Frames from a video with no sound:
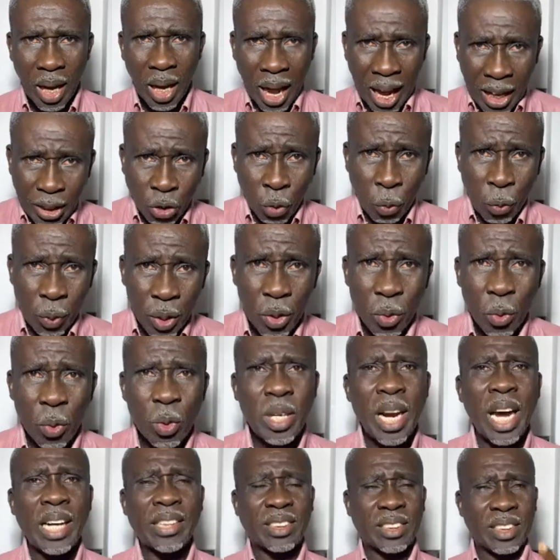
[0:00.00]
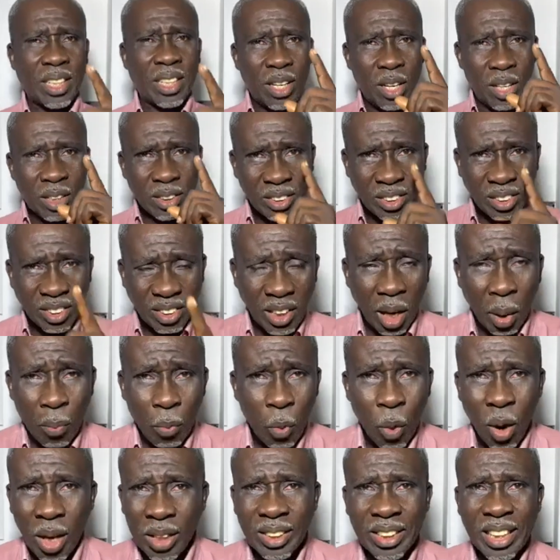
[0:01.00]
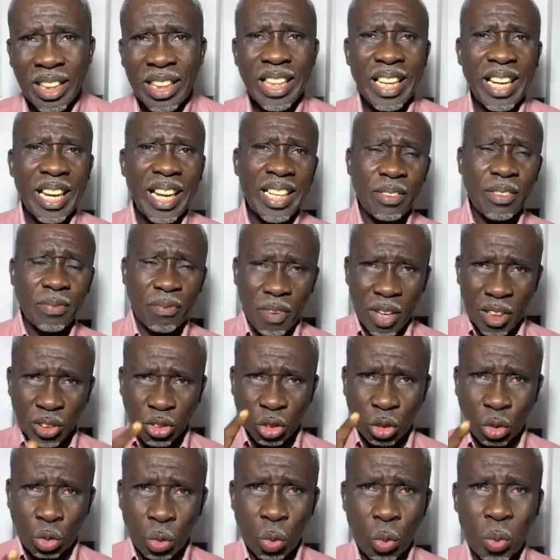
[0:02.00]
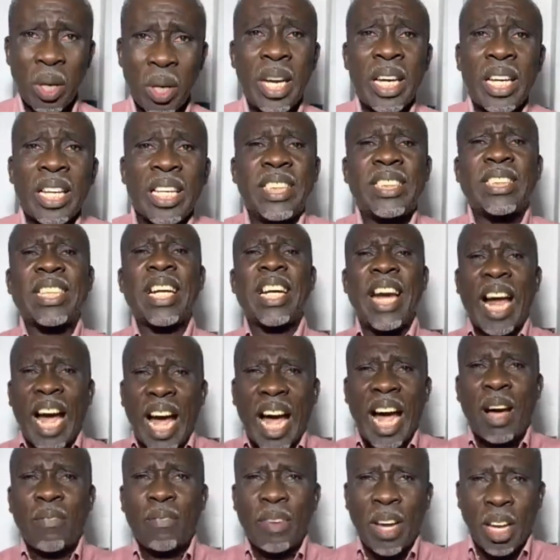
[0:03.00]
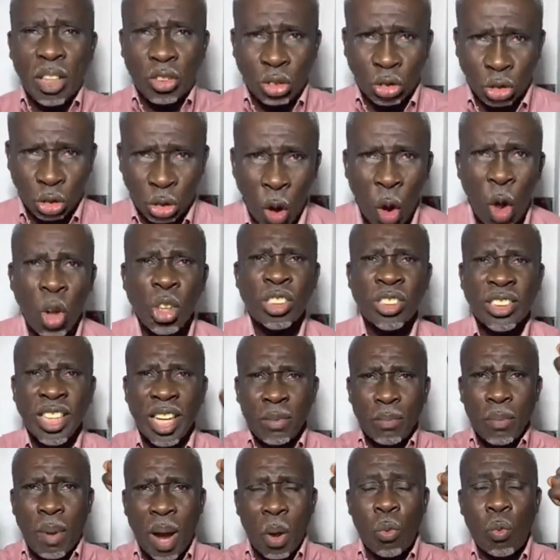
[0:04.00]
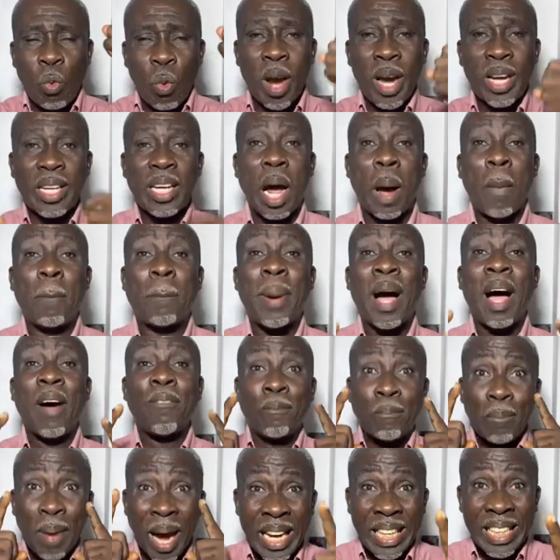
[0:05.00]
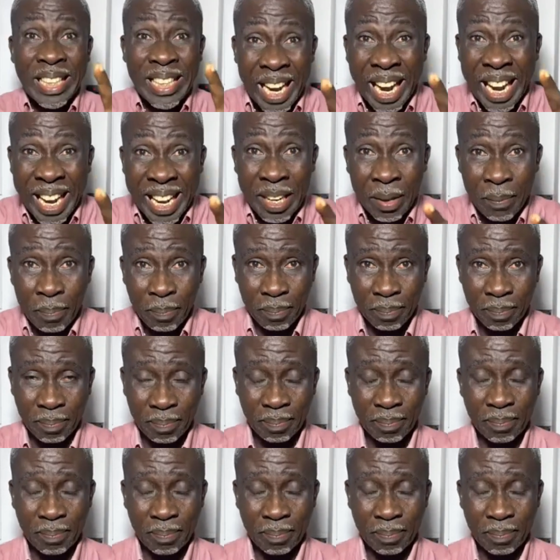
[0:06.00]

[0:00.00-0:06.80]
How do we know that? Psalm 138 verse 2. He said, I have exalted my word above my name.